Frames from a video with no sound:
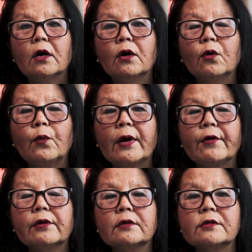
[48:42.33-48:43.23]

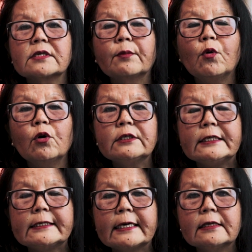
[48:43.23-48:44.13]
where some more
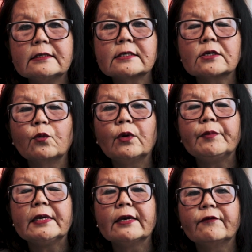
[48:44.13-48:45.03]
details will
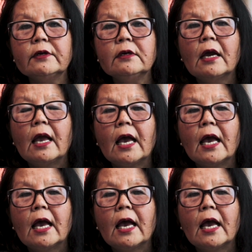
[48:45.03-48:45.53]
be given,